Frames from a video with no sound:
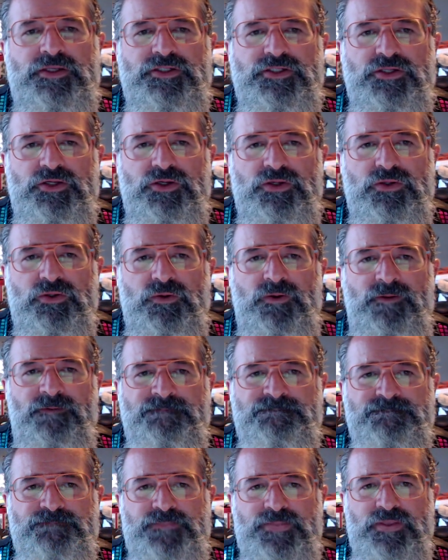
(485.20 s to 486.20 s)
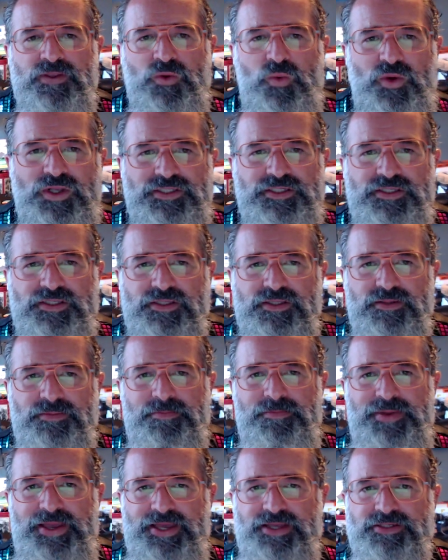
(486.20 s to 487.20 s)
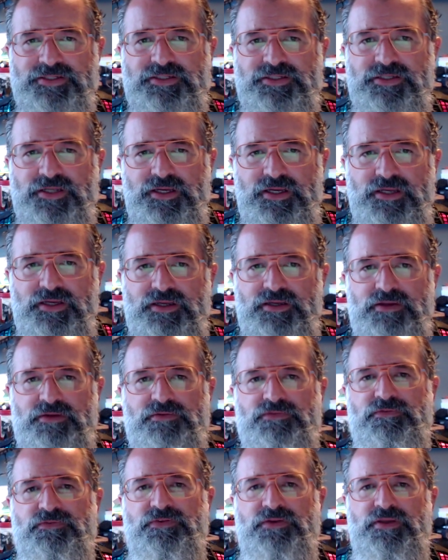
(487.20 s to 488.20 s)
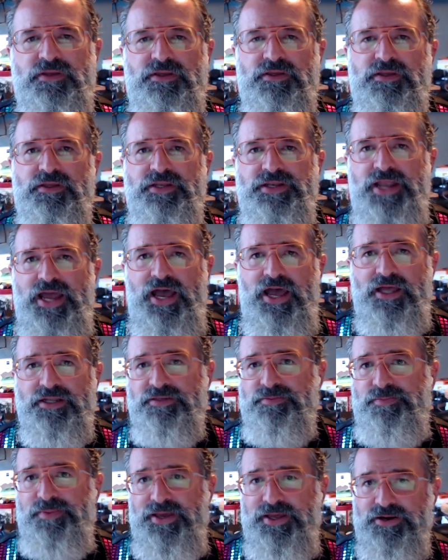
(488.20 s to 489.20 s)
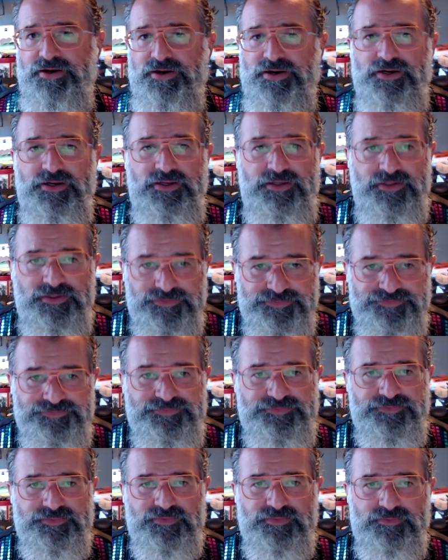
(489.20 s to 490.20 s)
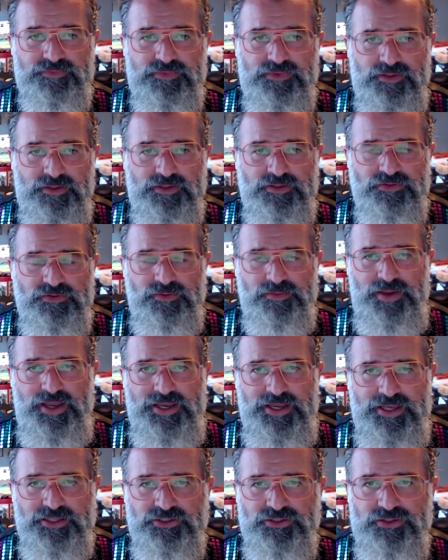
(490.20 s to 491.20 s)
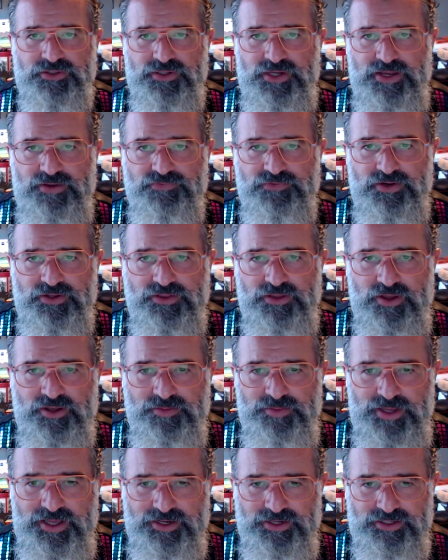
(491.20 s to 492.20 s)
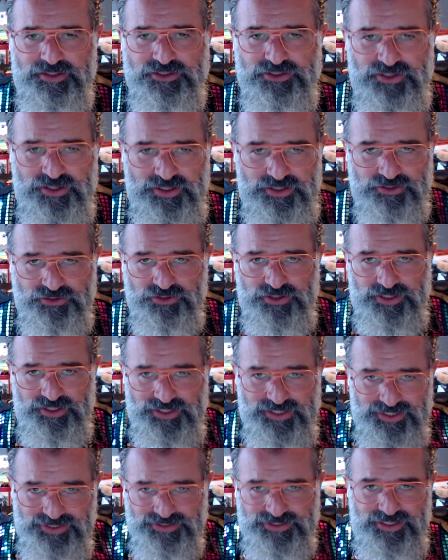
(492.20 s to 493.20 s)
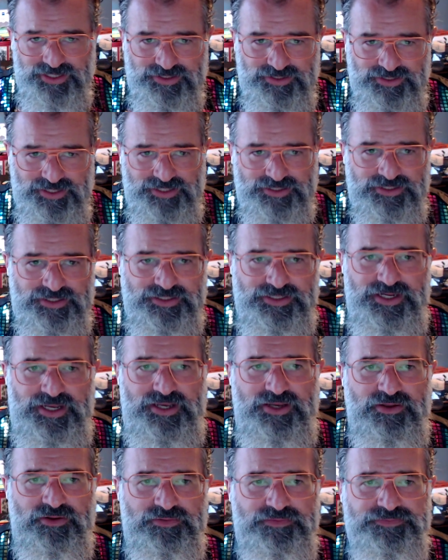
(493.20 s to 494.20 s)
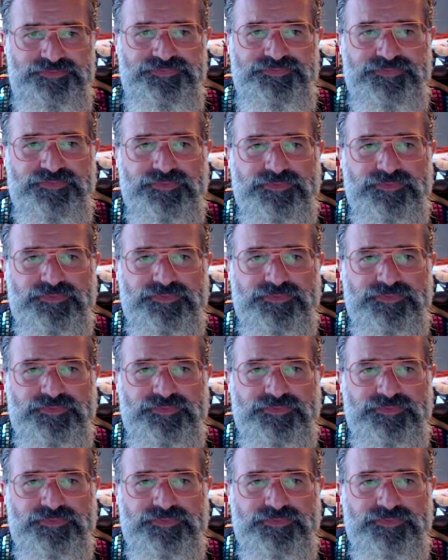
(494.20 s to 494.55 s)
So what's the best of not better? So my answer, after I thought about it and try to condense it down,